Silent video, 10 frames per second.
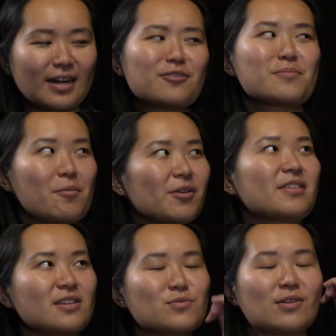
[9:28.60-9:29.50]
and I remember
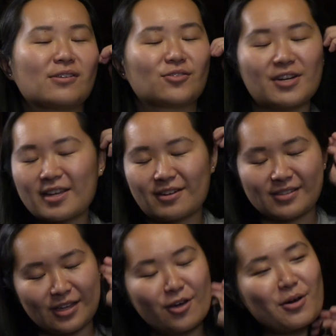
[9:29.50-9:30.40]
thinking when I was reading it, I
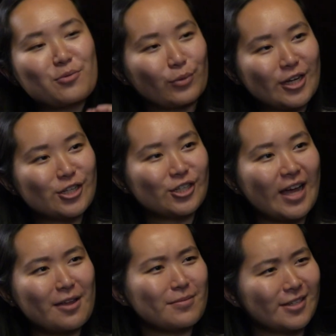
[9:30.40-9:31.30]
was like, oh, I wish
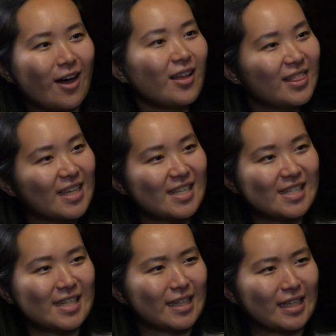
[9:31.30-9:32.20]
I'd been taught
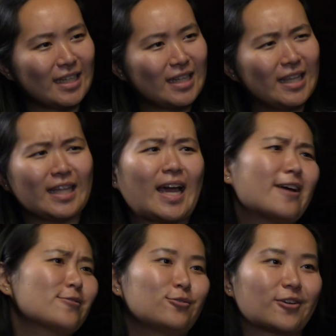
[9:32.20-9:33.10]
this in in like
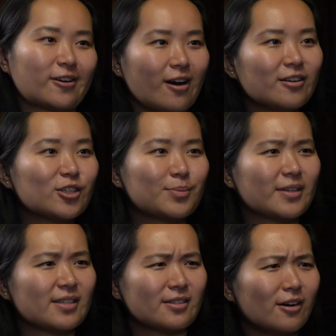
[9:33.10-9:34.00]
high school or college,
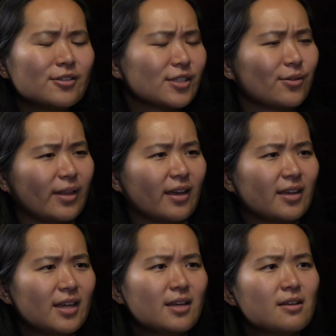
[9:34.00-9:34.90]
because it's also
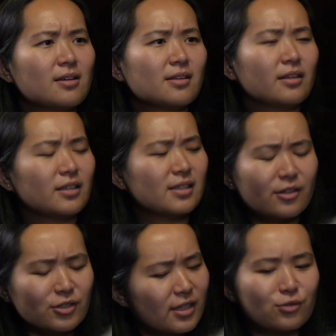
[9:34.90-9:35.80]
like
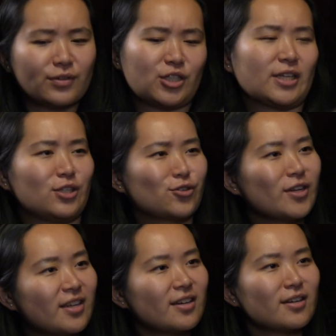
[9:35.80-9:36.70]
there's such rich
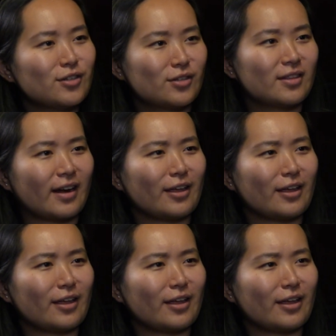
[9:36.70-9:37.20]
history here mm-hmm. that